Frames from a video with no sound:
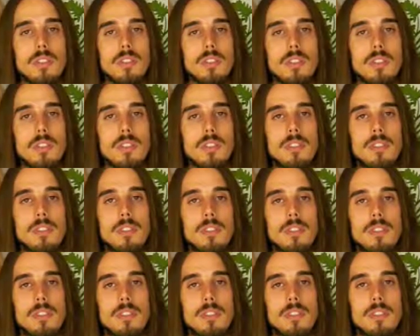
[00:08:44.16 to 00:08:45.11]

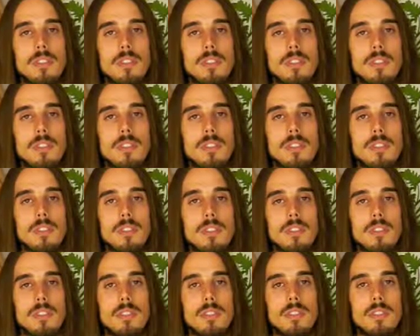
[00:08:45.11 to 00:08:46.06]

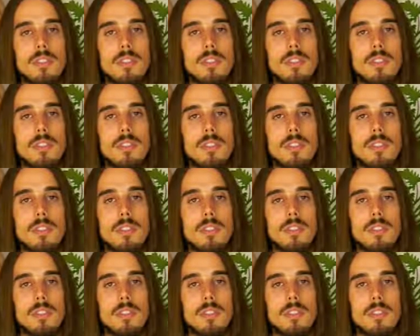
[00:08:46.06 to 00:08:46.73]
(no one is talking)